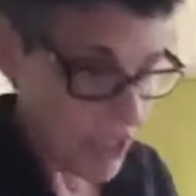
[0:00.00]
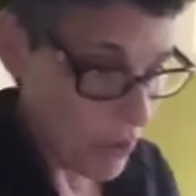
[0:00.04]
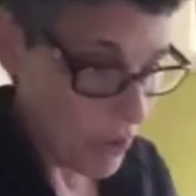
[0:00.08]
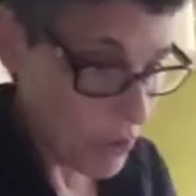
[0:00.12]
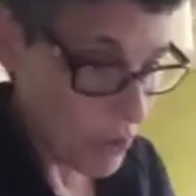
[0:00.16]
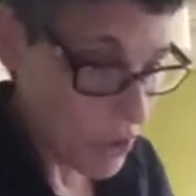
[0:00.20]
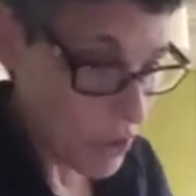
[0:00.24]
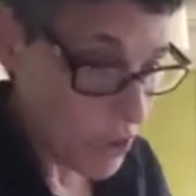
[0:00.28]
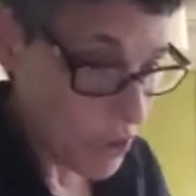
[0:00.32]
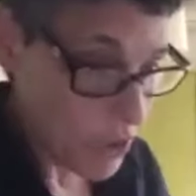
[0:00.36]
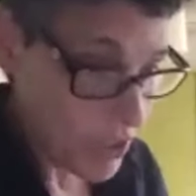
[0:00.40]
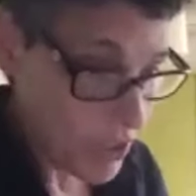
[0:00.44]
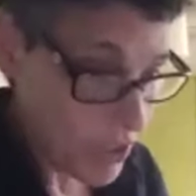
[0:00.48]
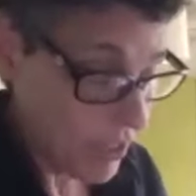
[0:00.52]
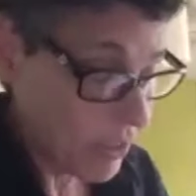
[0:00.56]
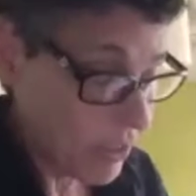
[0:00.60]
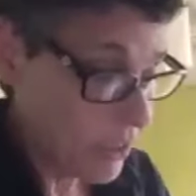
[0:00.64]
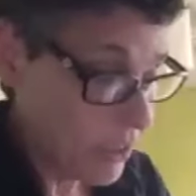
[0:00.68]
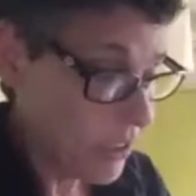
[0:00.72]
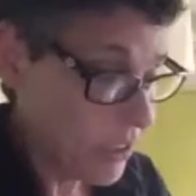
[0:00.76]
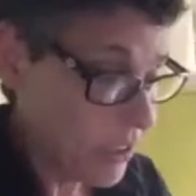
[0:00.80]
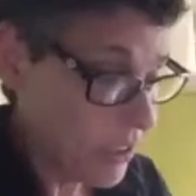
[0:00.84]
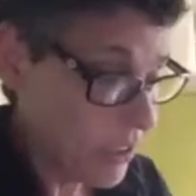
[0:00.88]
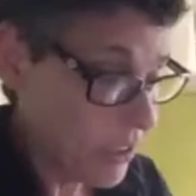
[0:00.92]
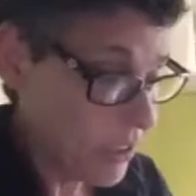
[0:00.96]
sell
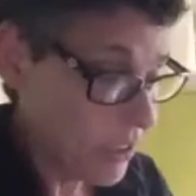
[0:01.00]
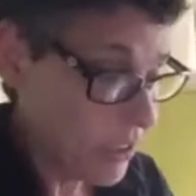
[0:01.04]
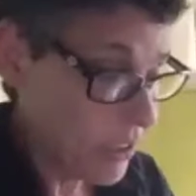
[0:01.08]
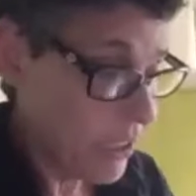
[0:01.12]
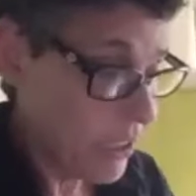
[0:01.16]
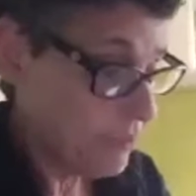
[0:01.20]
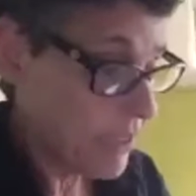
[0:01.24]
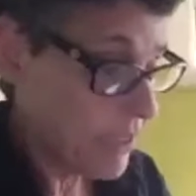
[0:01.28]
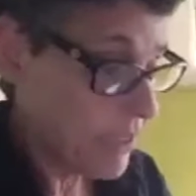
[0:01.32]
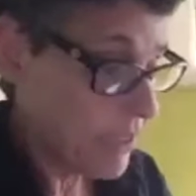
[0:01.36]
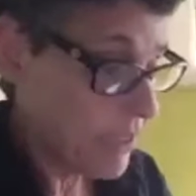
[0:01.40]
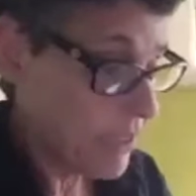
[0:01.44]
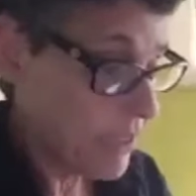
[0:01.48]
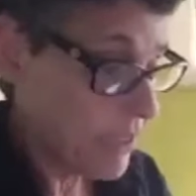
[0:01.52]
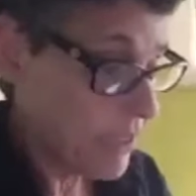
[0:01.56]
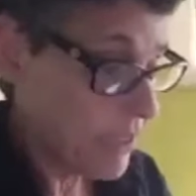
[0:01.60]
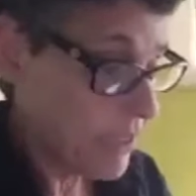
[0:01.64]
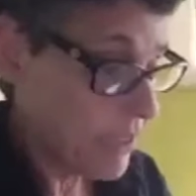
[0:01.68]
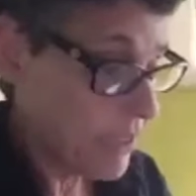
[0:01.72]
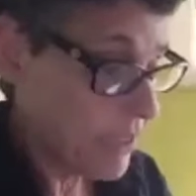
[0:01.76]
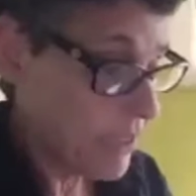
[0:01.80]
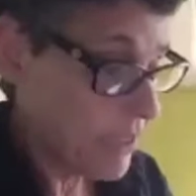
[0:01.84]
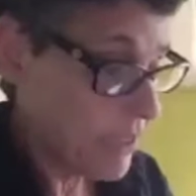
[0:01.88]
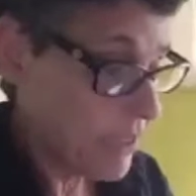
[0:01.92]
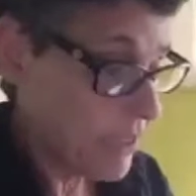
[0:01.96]
their
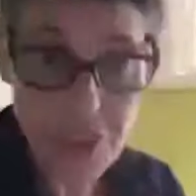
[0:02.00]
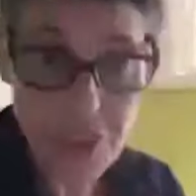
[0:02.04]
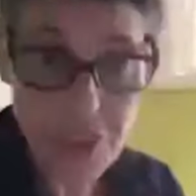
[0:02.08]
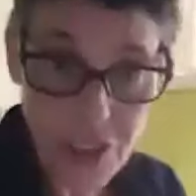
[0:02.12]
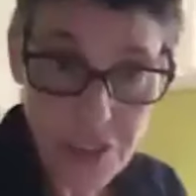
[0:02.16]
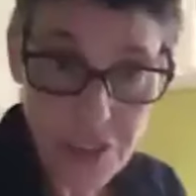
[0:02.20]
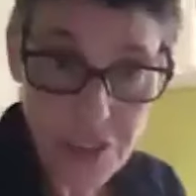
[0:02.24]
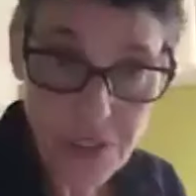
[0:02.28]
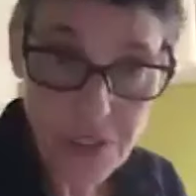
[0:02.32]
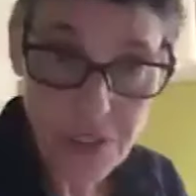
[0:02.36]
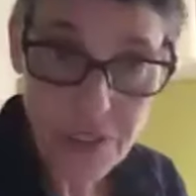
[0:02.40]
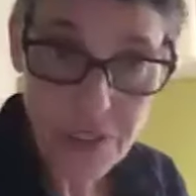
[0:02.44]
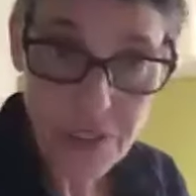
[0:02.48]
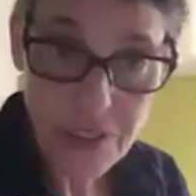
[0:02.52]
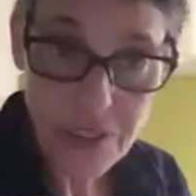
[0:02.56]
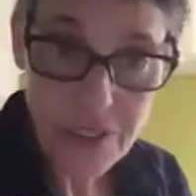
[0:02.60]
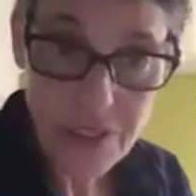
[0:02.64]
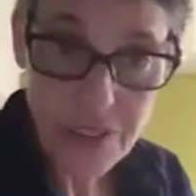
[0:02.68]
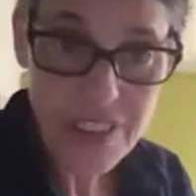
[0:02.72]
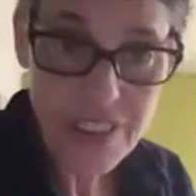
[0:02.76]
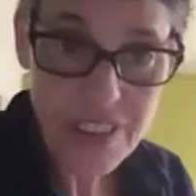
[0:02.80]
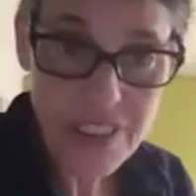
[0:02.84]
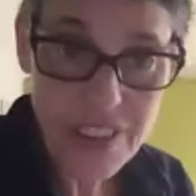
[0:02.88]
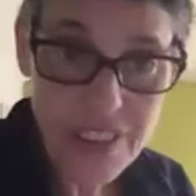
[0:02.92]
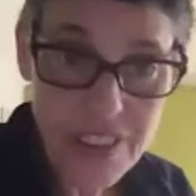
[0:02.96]
merchandise after
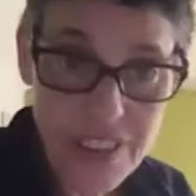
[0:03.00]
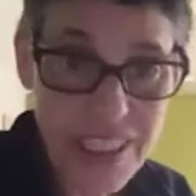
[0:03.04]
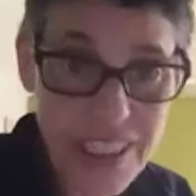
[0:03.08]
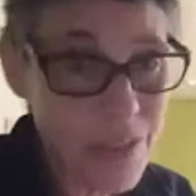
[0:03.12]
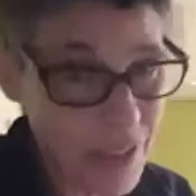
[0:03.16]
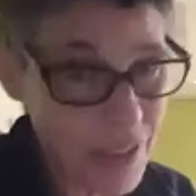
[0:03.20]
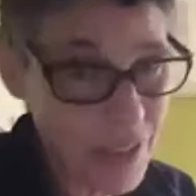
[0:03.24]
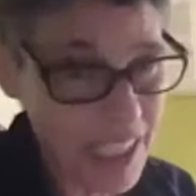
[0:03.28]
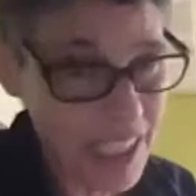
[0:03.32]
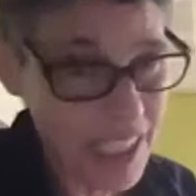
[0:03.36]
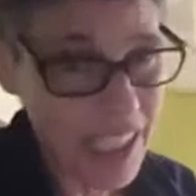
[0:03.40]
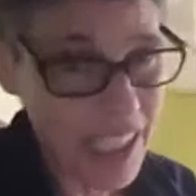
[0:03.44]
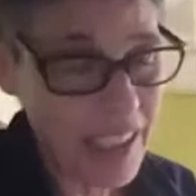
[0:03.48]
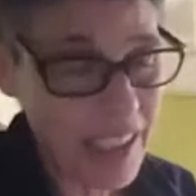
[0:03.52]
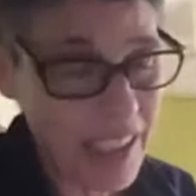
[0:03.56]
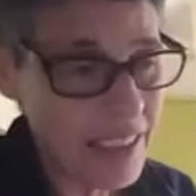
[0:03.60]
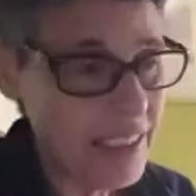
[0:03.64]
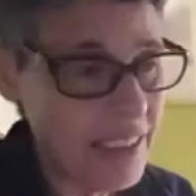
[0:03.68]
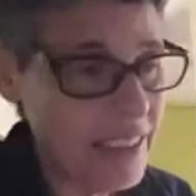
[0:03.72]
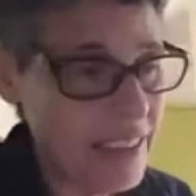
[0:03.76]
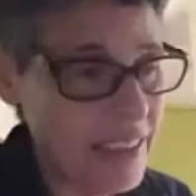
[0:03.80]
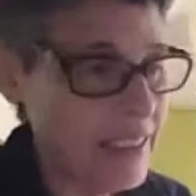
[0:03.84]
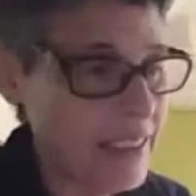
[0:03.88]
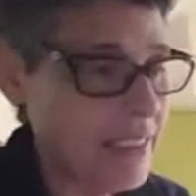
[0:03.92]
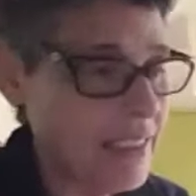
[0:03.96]
shows. So that's really
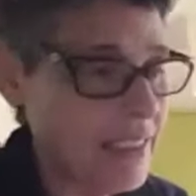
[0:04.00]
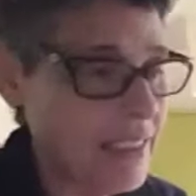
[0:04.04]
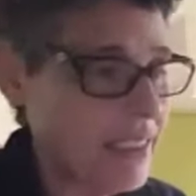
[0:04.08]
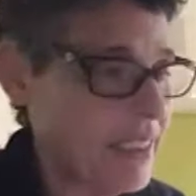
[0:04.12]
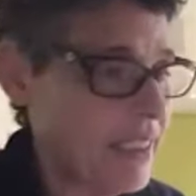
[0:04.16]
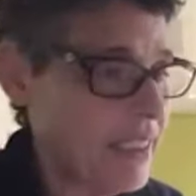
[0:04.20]
hard.